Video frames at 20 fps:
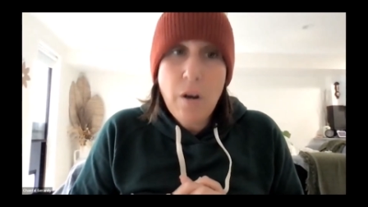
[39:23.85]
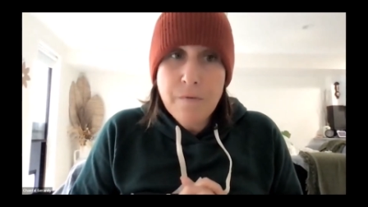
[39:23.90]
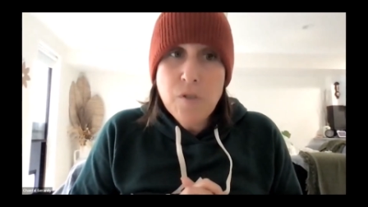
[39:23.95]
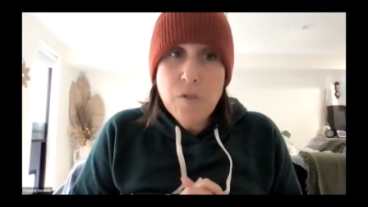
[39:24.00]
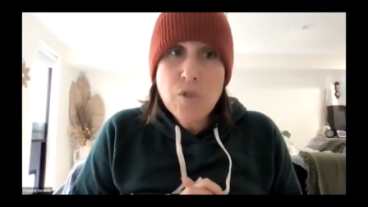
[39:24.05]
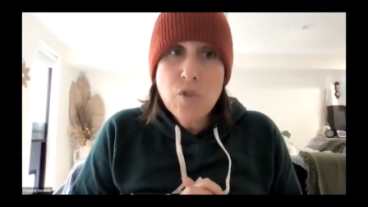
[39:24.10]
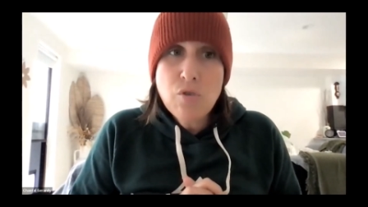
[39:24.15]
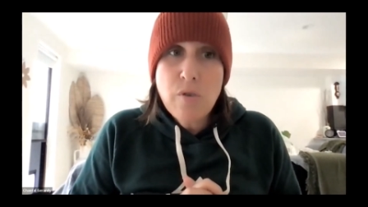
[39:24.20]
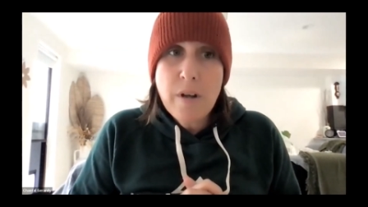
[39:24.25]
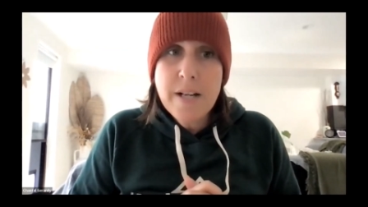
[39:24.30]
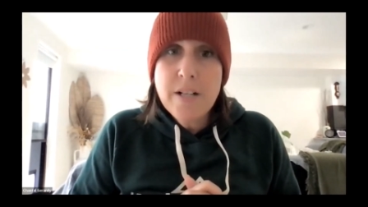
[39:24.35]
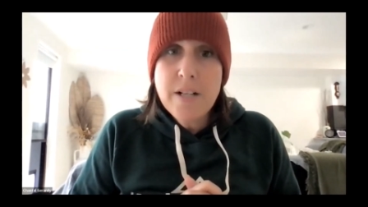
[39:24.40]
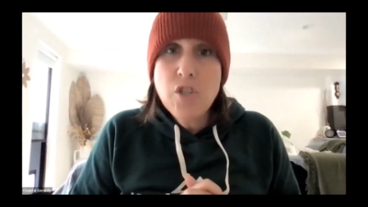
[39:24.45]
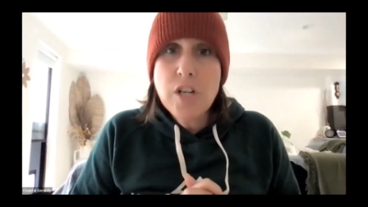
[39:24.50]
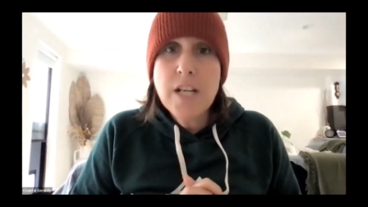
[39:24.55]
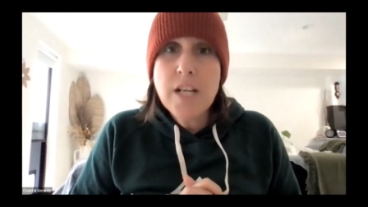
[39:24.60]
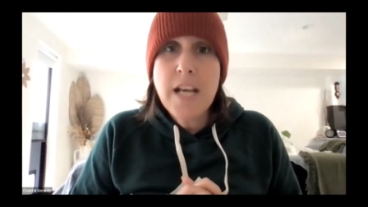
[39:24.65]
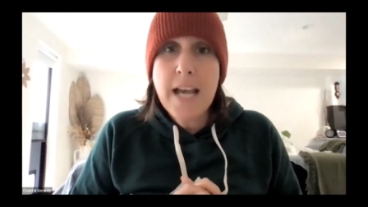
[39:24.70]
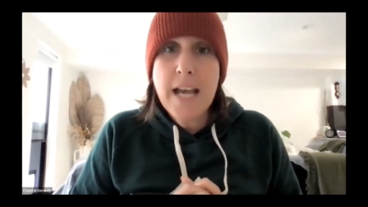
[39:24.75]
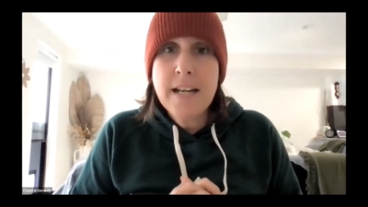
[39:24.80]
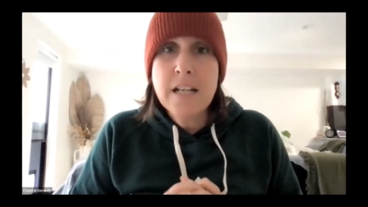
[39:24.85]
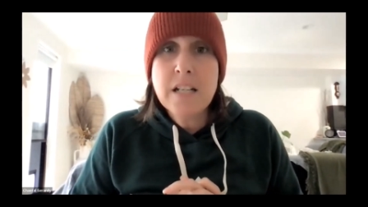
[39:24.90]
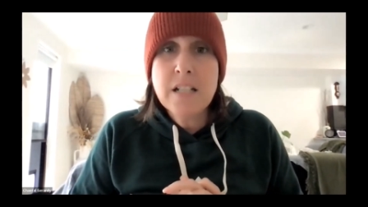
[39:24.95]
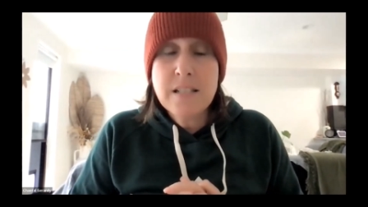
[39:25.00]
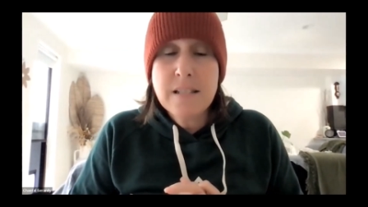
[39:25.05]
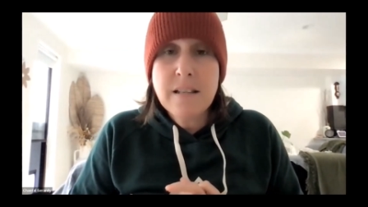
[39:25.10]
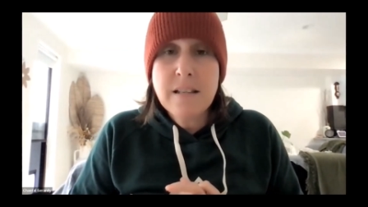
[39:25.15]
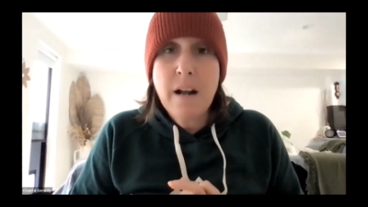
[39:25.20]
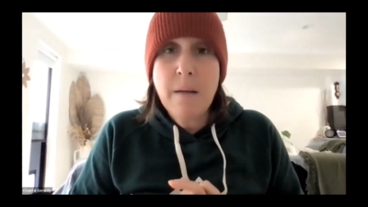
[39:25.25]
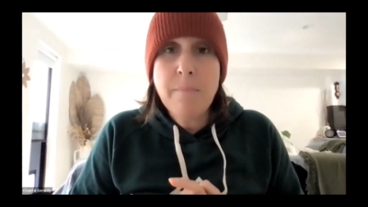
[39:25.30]
your strategy, and it
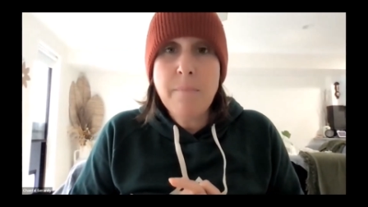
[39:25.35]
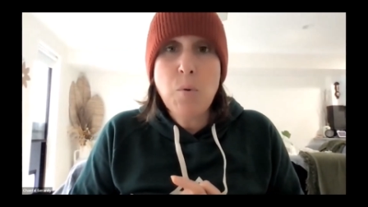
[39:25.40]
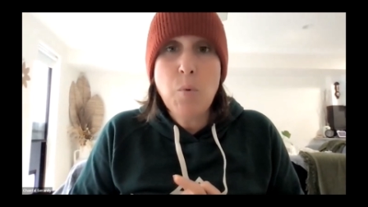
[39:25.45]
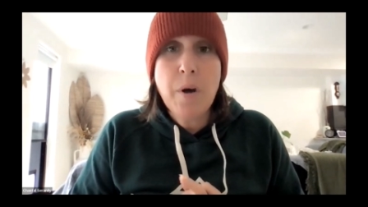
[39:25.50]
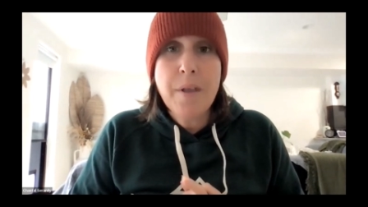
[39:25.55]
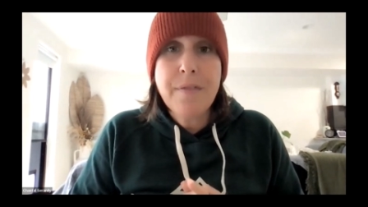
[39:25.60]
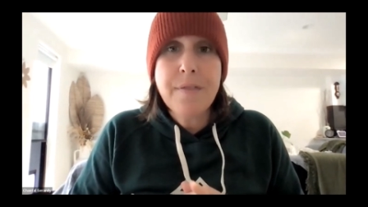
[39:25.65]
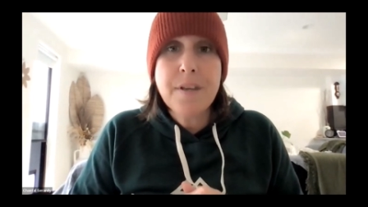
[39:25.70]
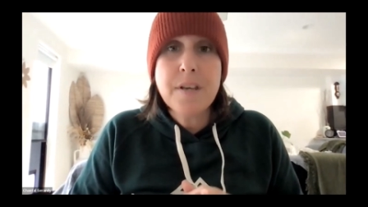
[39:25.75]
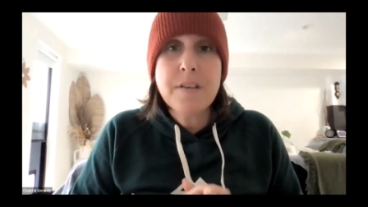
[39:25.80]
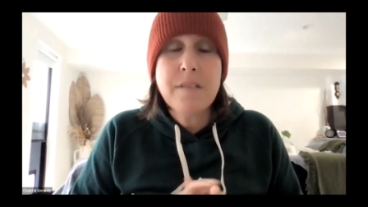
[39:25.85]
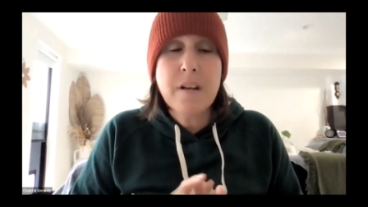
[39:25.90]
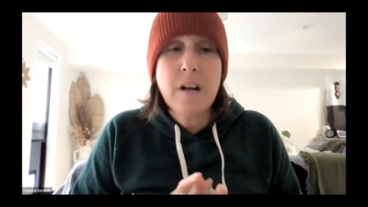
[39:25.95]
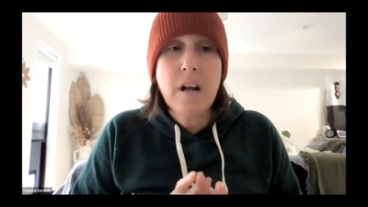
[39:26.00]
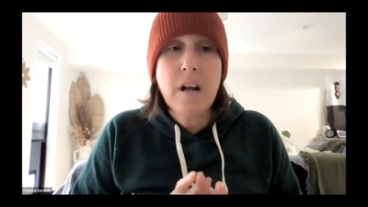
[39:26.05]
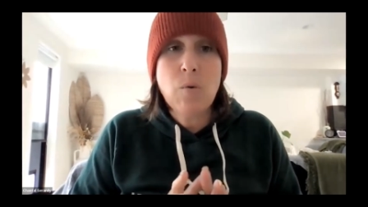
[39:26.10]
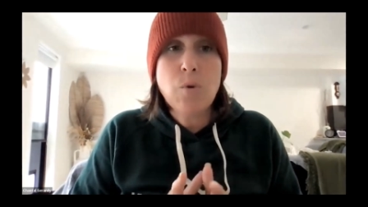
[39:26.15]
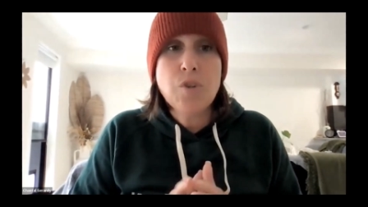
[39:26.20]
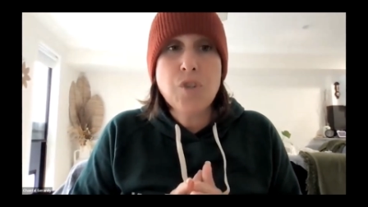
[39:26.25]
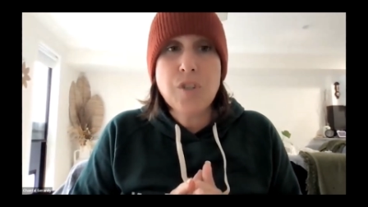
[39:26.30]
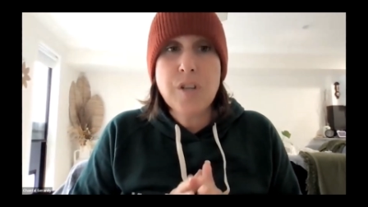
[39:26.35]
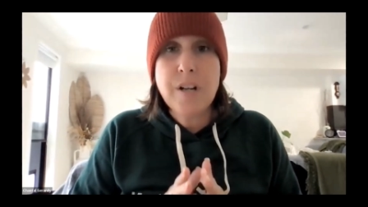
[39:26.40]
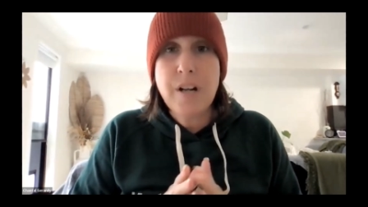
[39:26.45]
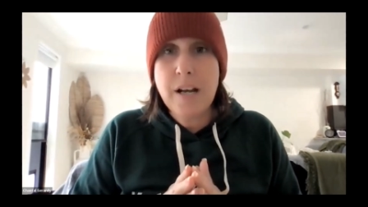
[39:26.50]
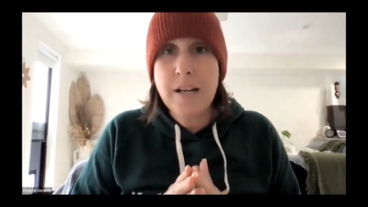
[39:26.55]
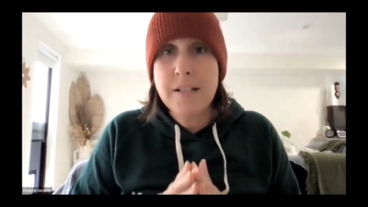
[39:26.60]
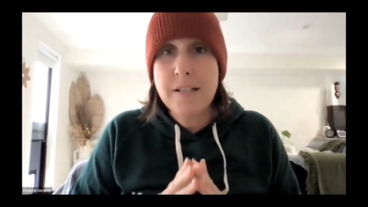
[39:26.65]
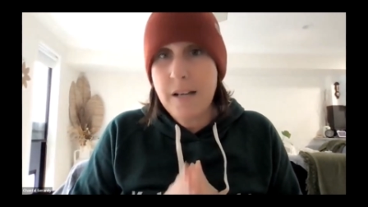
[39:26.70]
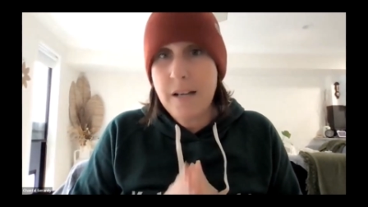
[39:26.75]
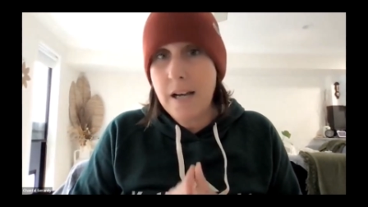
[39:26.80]
is the number one thing that I wish that
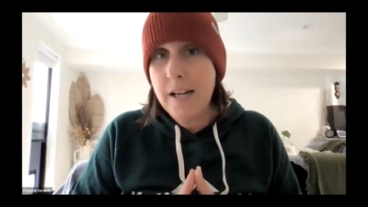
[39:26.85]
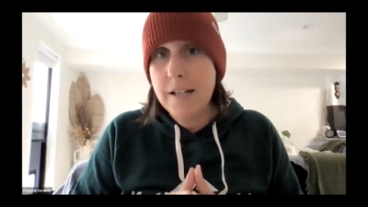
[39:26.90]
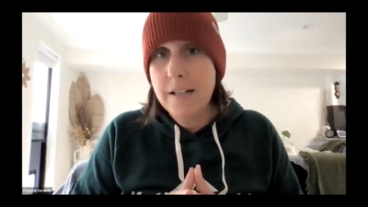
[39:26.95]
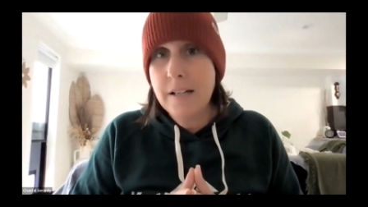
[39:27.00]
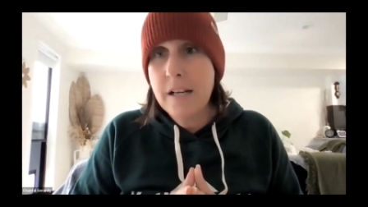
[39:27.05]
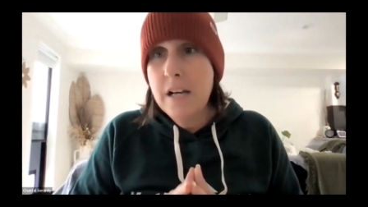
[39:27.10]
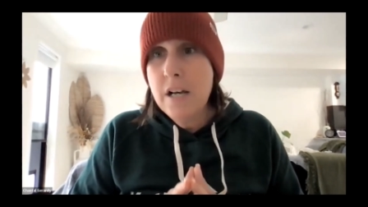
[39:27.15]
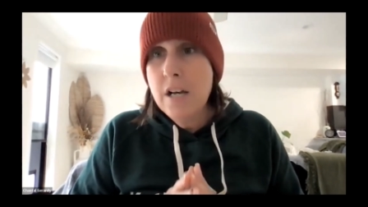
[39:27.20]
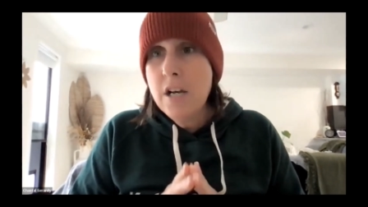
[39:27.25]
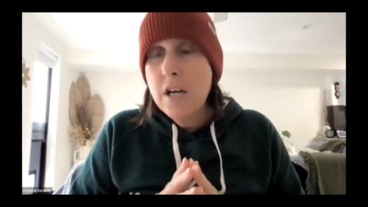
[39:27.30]
I'd done.